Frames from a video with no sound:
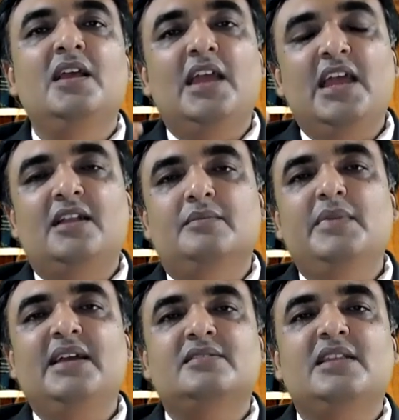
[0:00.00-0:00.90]
and
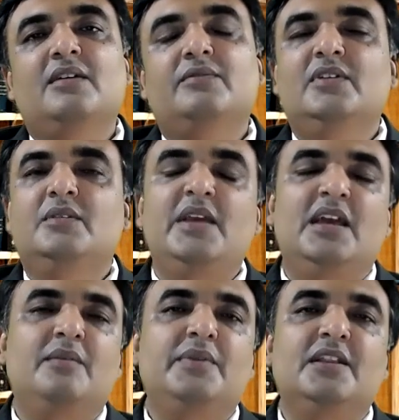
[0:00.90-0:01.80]
bank staff will be
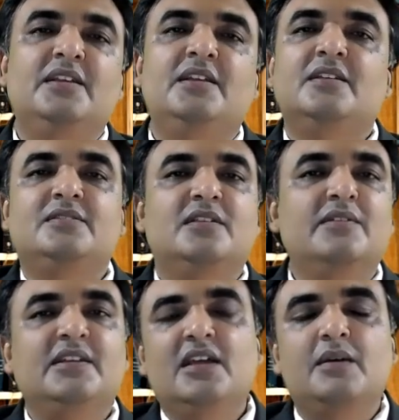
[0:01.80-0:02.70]
happily
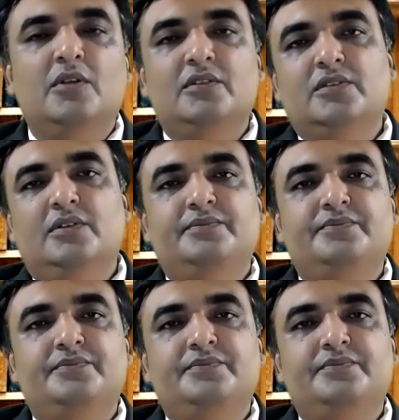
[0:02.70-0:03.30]
serving them also.